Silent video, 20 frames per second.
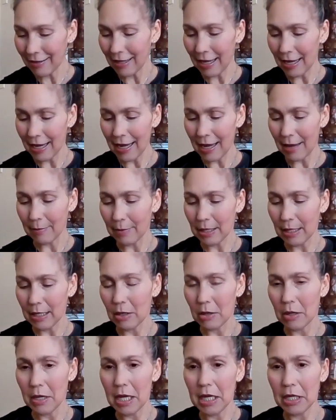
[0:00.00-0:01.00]
Okay, I'm gonna
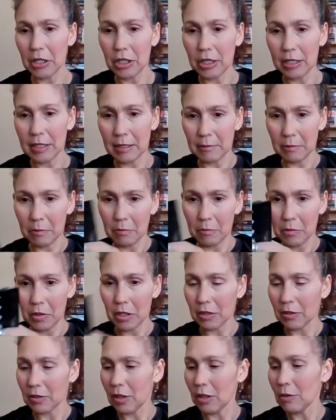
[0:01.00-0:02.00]
go ahead and just
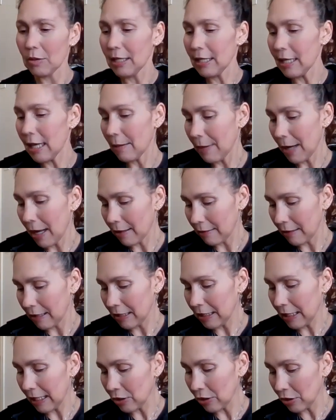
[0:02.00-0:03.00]
look. So you see, I'm not
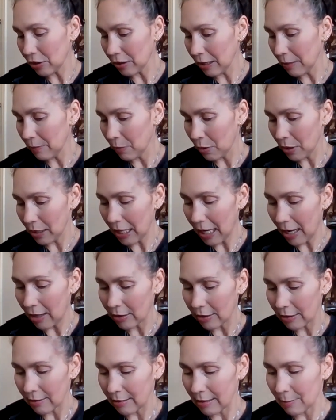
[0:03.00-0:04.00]
intentionally pulling
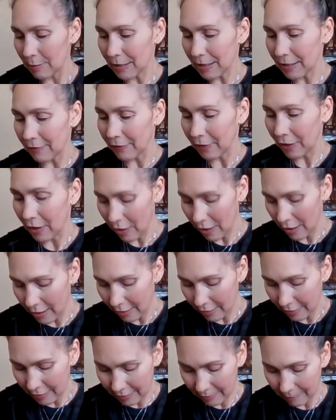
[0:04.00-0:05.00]
out specific
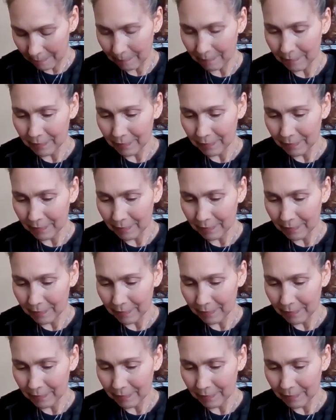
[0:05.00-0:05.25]
cards.